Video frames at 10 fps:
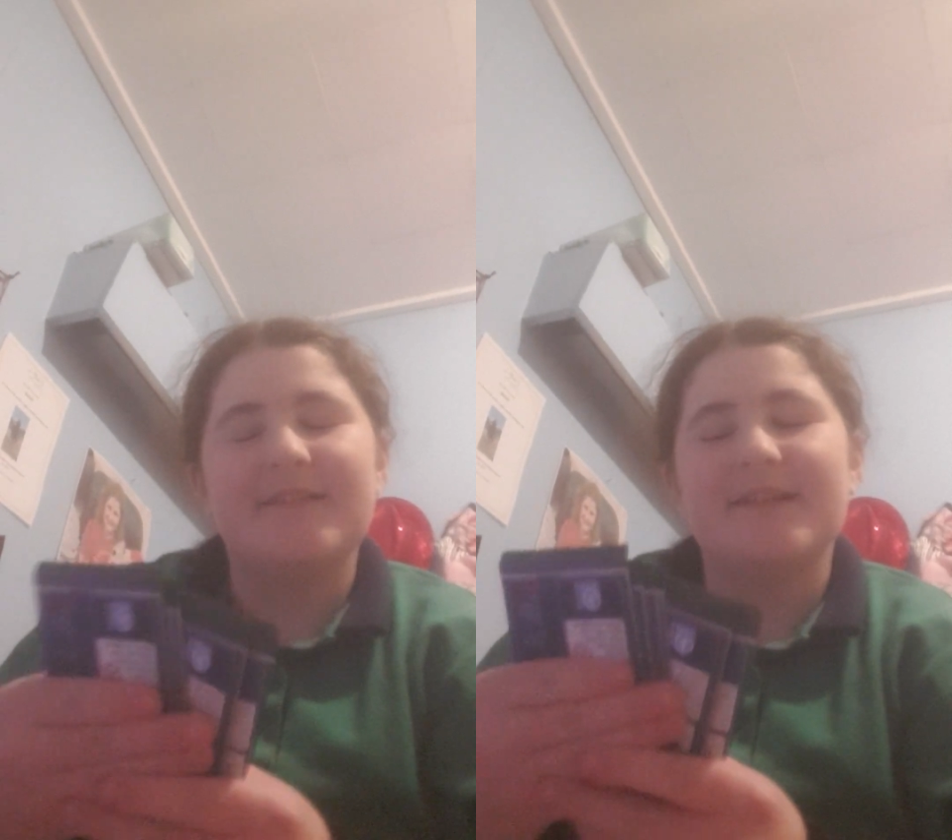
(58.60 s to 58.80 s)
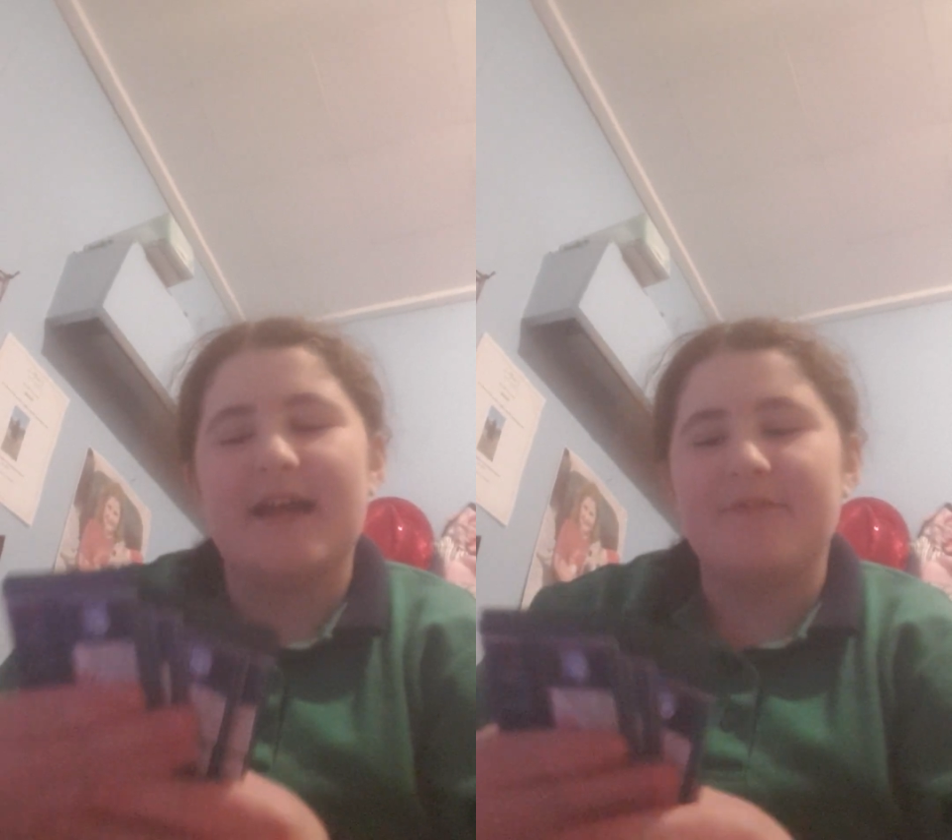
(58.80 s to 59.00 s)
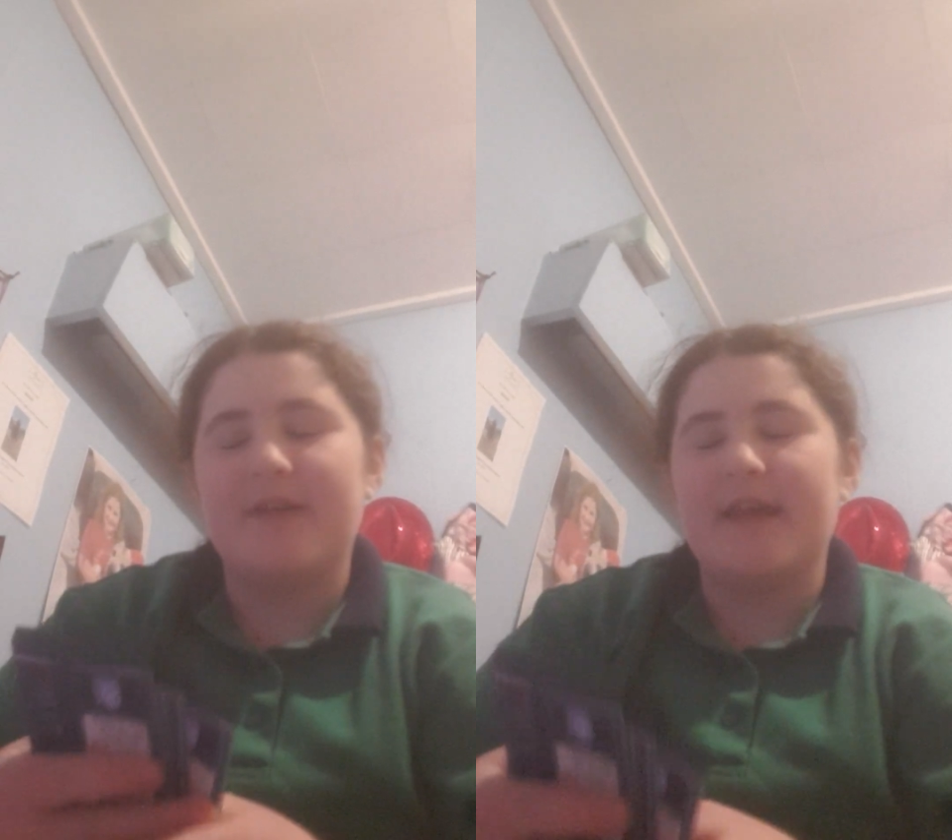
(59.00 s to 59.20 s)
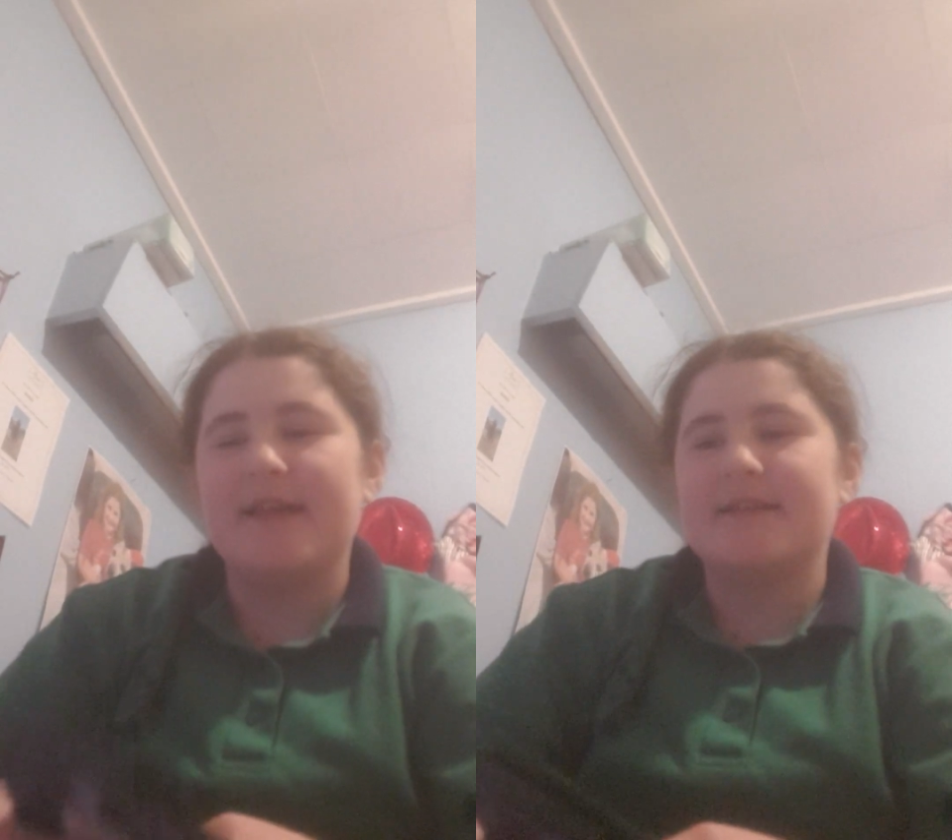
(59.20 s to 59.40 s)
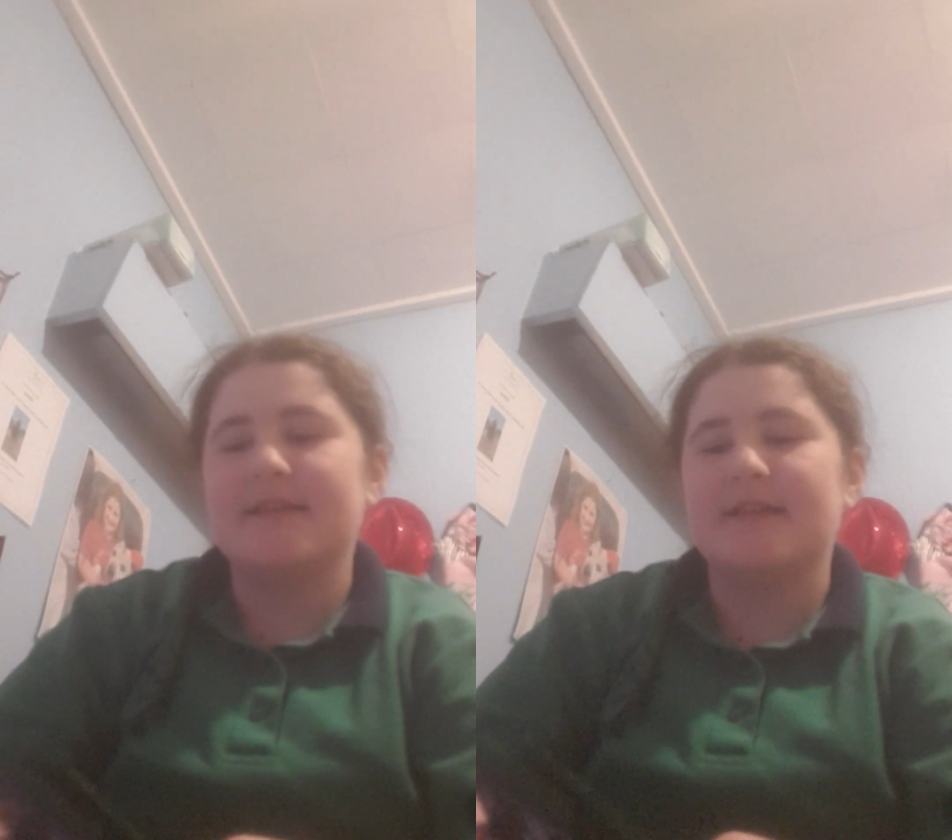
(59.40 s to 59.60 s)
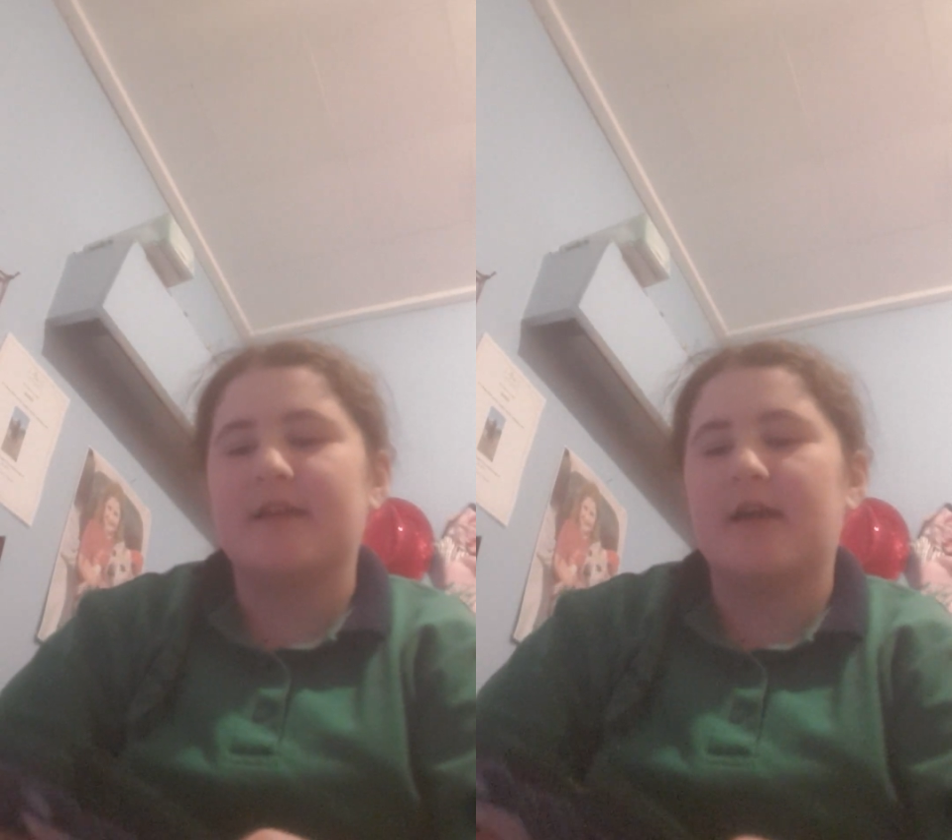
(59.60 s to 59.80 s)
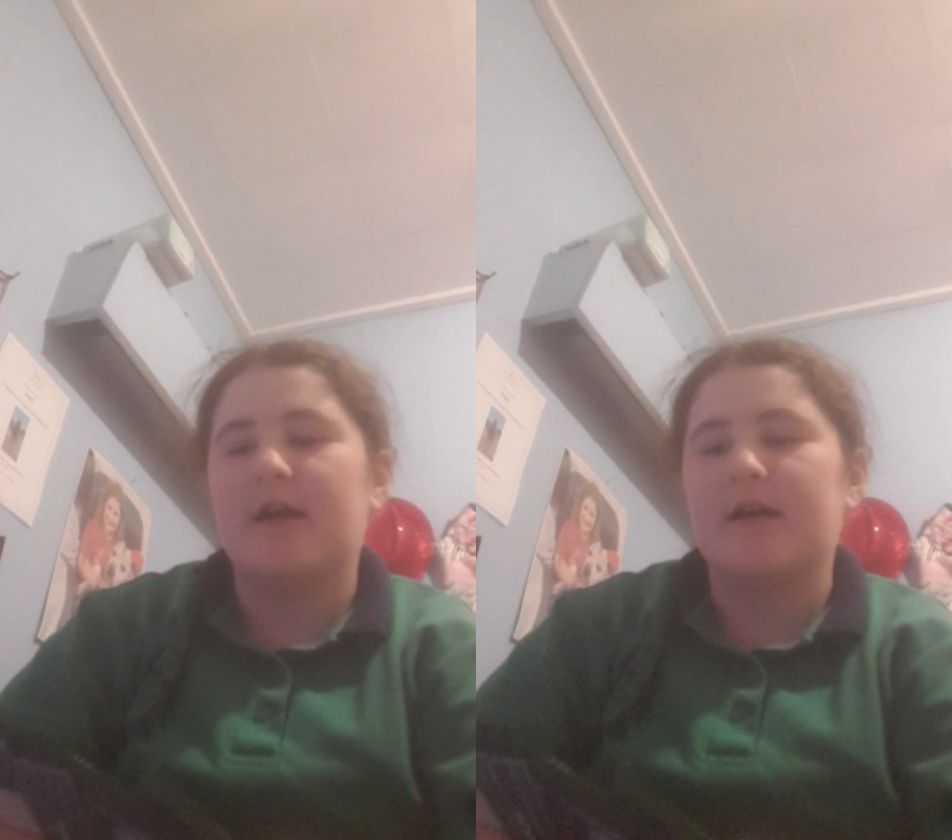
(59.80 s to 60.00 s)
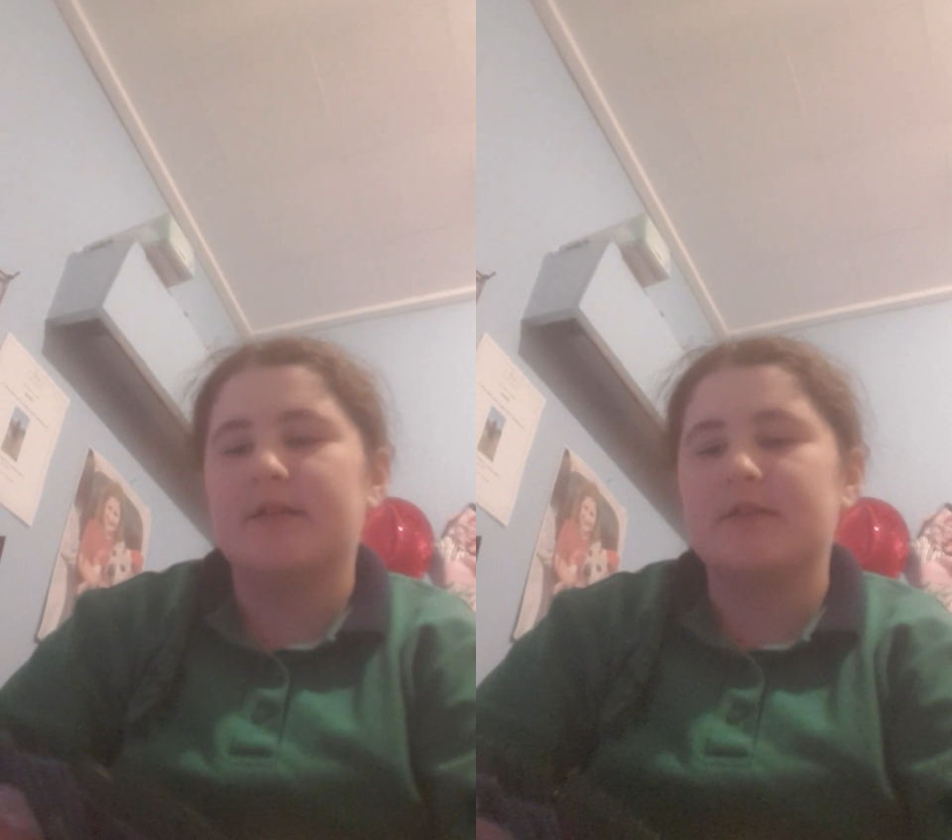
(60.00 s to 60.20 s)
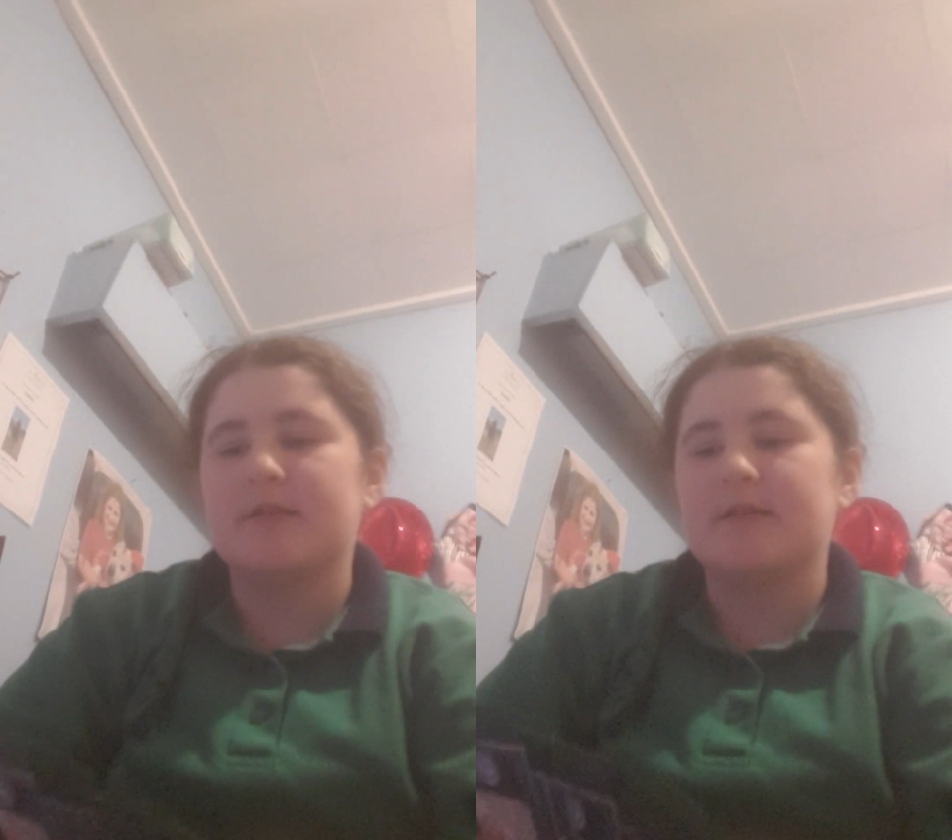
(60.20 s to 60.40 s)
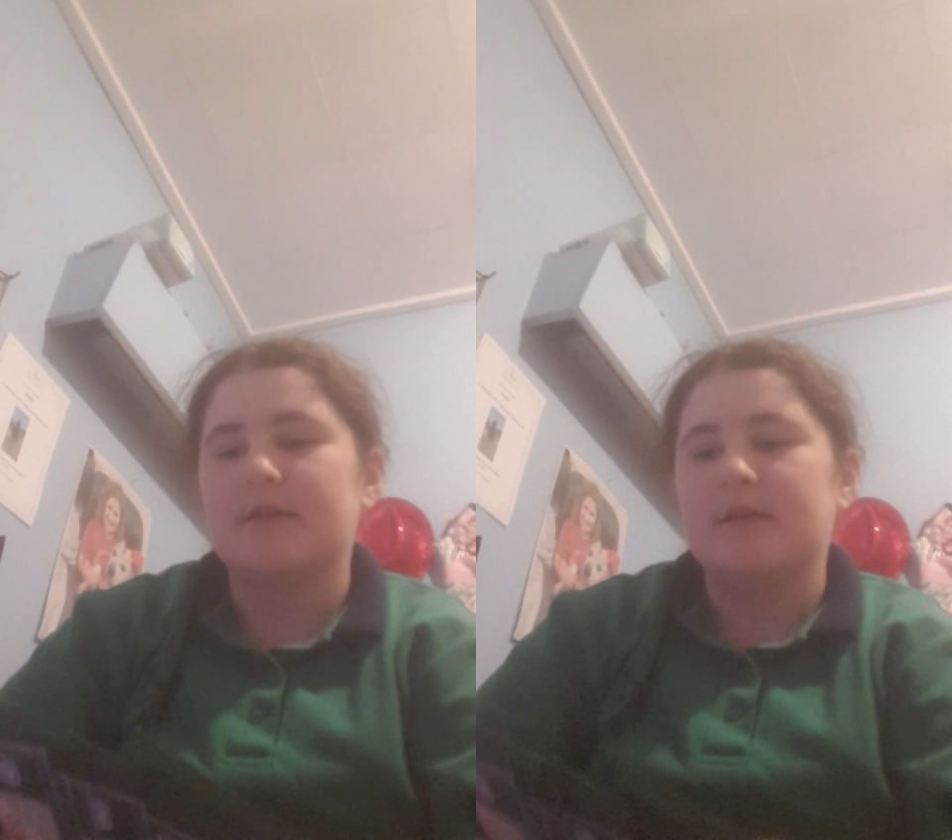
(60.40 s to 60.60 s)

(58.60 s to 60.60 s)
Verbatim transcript: I have 18 cards